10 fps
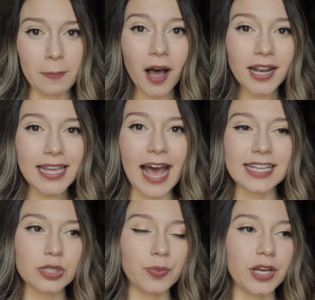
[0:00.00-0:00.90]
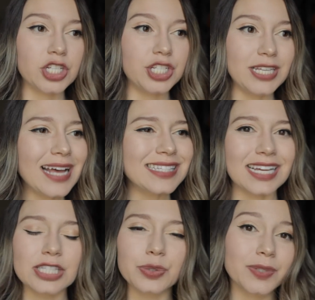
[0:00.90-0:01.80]
podcast, which, yes,
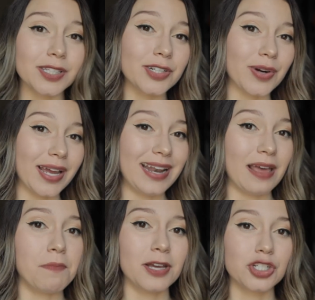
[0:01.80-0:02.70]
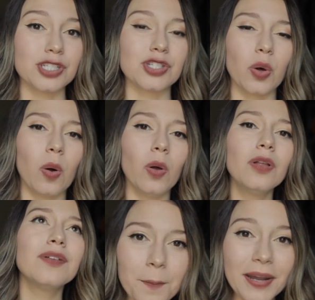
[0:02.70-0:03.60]
that's a really great and ambitious
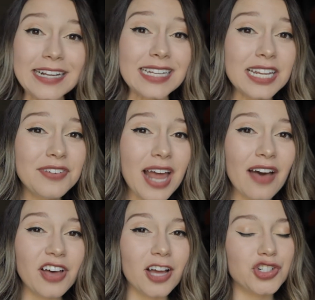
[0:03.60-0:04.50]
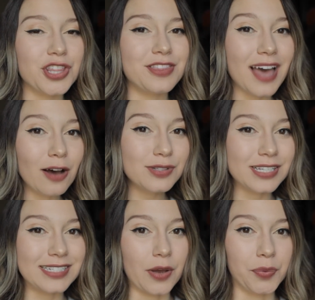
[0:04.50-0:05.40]
goal, but I didn't even have
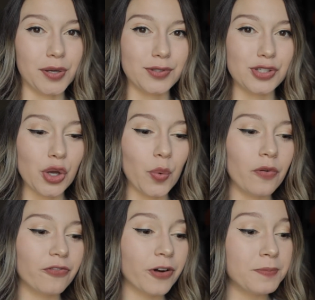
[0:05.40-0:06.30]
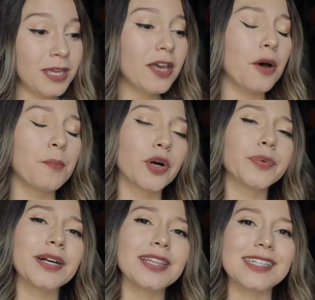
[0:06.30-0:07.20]
100,000 downloads. So for me, a more
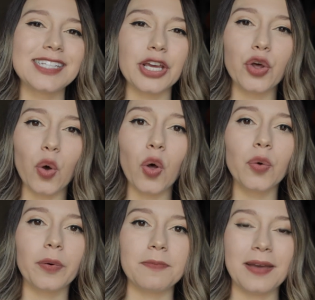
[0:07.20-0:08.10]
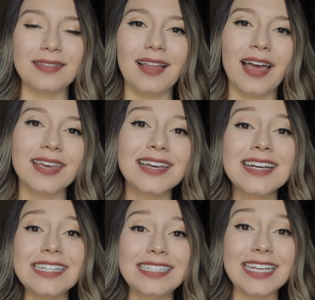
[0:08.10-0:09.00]
realistic goal would have been like
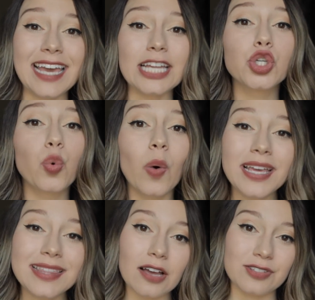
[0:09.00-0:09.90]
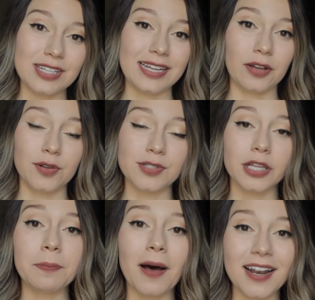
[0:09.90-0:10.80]
to get 20,000 downloads
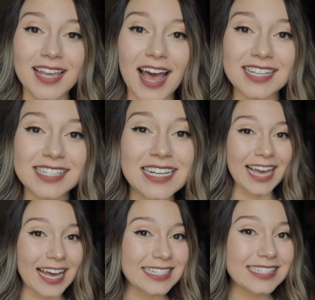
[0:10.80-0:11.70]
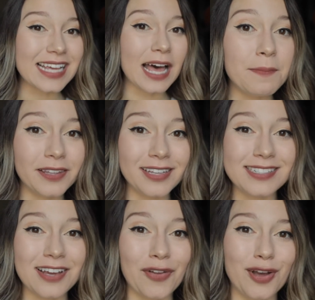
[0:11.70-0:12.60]
on the podcast. Yes,
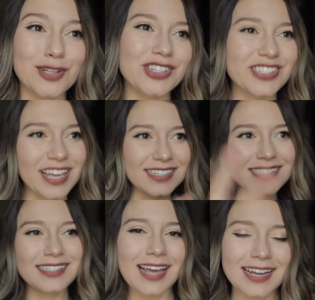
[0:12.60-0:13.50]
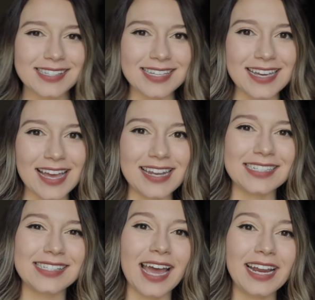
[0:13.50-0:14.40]
million downloads is like sexy and
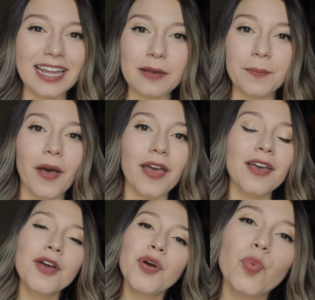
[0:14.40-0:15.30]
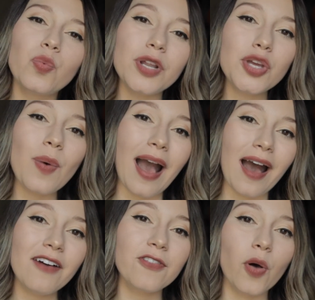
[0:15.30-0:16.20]
exciting, but when you
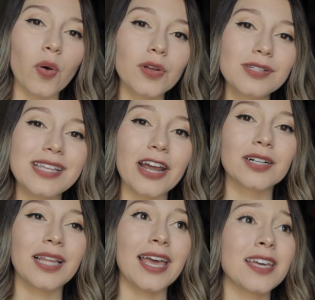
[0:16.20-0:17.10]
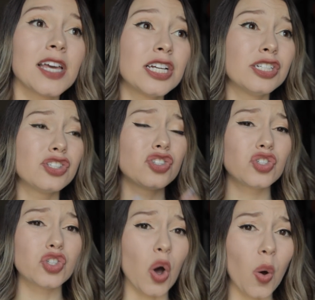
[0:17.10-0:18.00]
have goals that are like
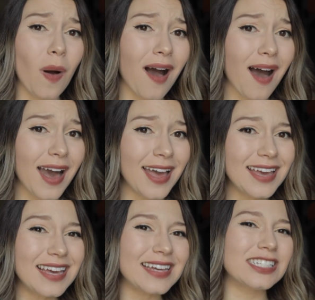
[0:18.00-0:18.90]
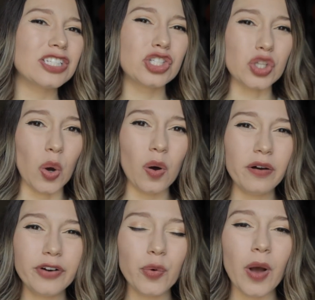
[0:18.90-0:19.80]
so high and so
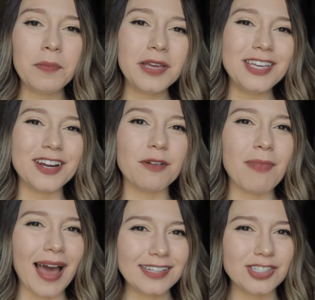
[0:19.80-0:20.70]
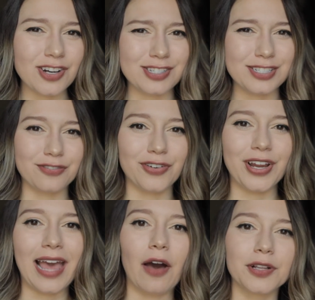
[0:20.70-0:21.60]
overwhelming, your mind starts to
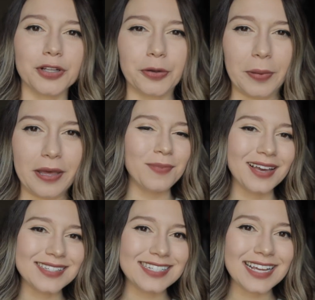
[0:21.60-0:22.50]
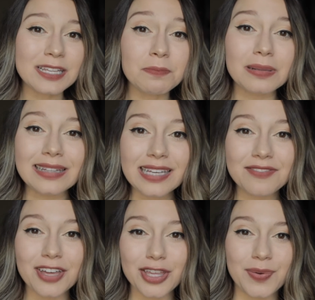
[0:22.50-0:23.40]
freak out a little bit because it doesn't
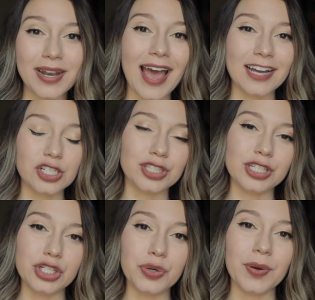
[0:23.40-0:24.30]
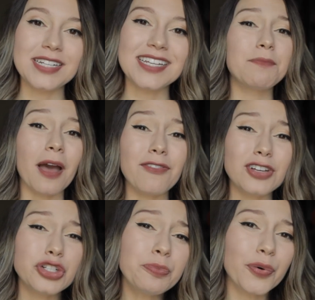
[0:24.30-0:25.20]
believe that you can actually do it. And my
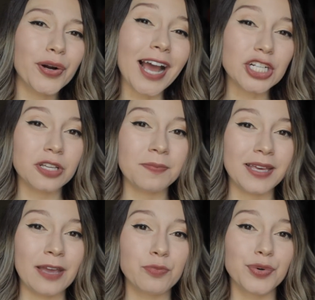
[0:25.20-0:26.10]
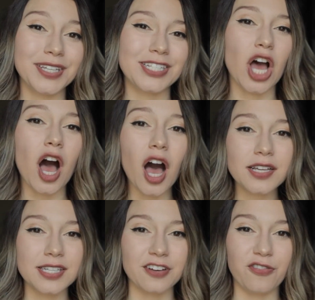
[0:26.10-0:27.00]
vision board actually became really
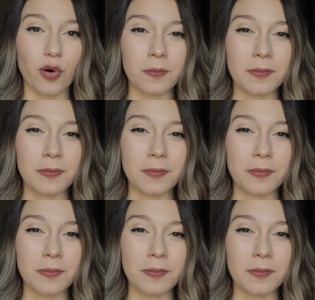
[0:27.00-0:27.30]
toxic for